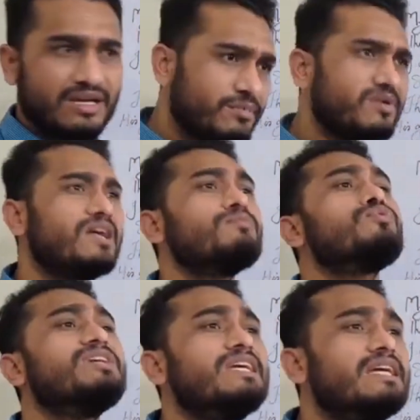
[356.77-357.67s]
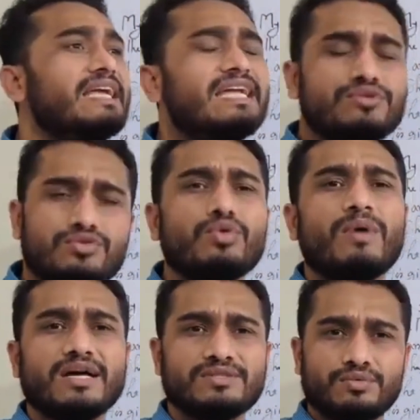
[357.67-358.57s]
Several times we eat too
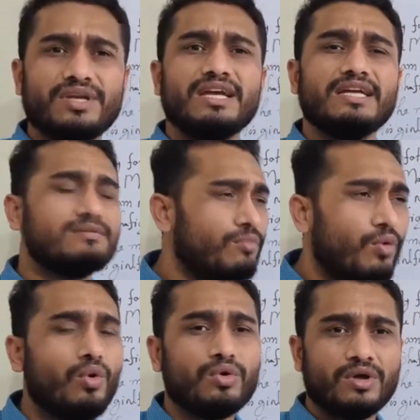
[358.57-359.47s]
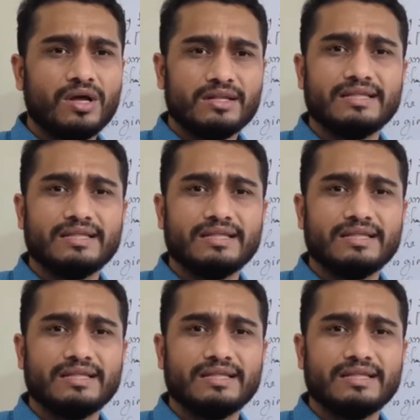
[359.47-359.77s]
much, we eat more